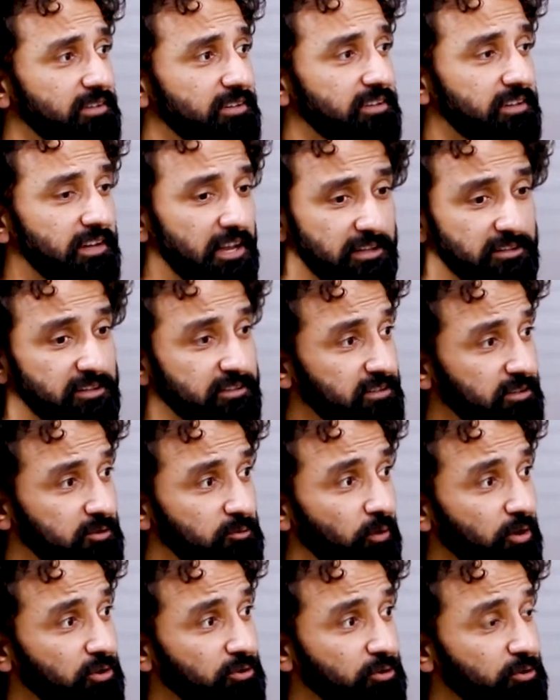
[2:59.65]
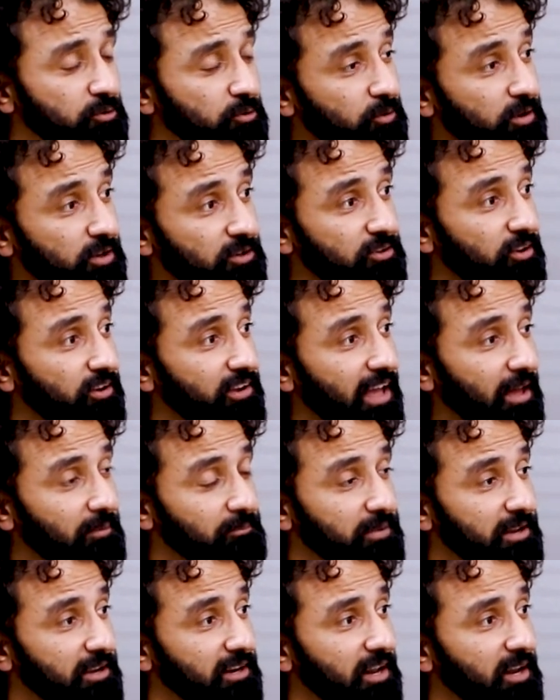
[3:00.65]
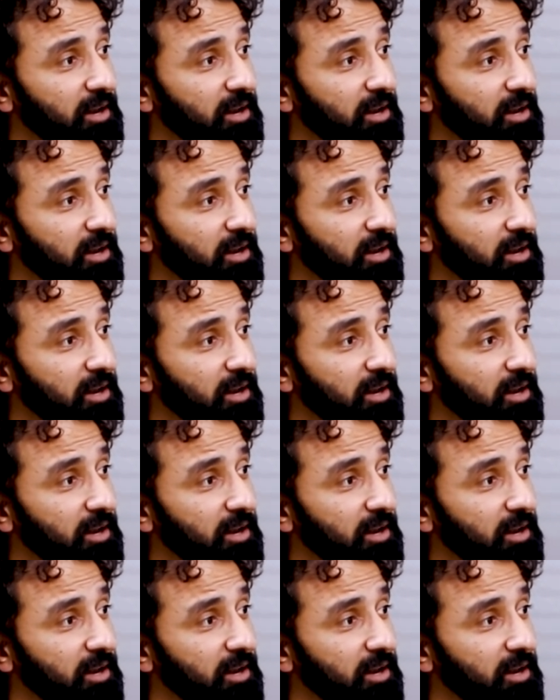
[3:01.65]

They're like, this is what you do in your campaign.